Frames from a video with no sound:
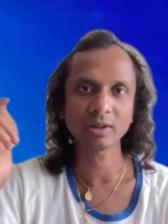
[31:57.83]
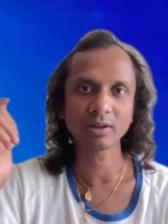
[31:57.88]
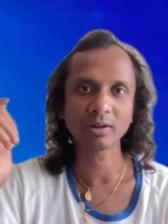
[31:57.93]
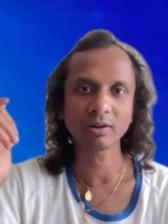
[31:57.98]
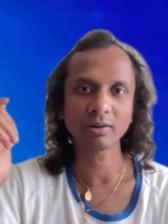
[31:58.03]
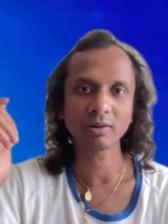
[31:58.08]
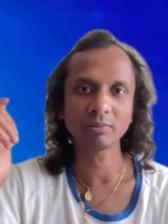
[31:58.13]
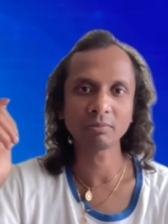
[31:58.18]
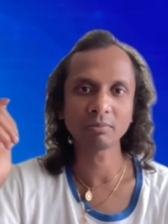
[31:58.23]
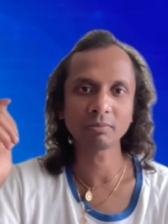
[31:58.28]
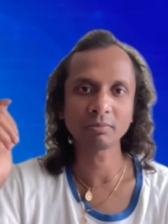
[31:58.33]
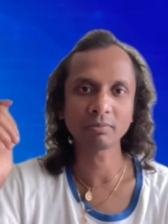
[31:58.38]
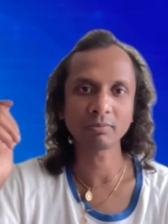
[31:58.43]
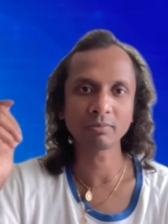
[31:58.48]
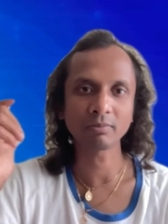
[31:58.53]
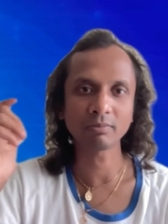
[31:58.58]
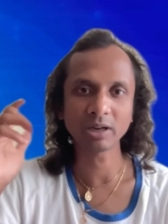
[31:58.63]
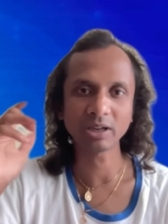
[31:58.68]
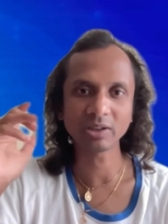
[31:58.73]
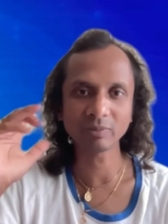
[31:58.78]

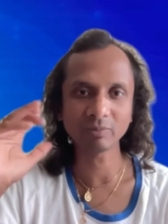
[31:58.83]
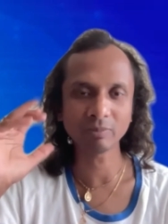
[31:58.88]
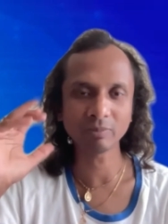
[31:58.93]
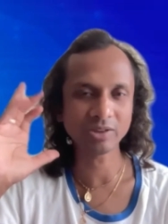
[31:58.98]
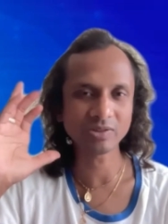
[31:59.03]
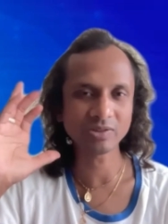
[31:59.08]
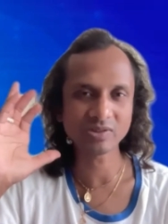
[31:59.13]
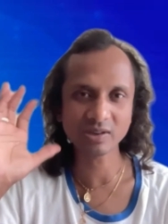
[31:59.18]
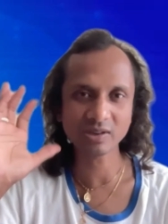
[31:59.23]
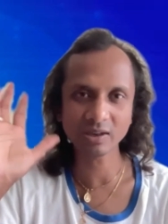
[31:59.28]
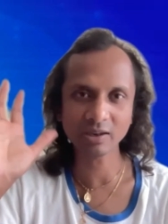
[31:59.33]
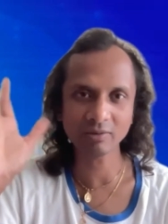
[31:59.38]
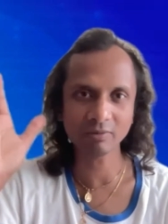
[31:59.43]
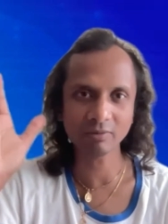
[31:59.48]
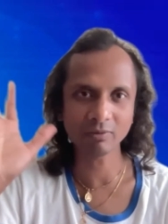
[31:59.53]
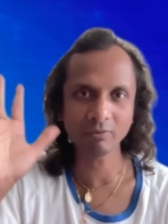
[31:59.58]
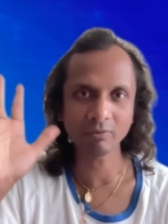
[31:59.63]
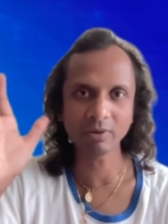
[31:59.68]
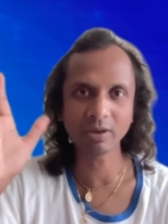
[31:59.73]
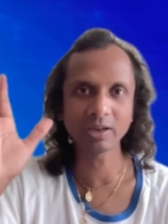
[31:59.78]
um, by by
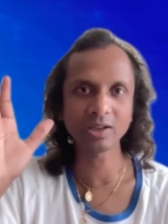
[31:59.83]
seeing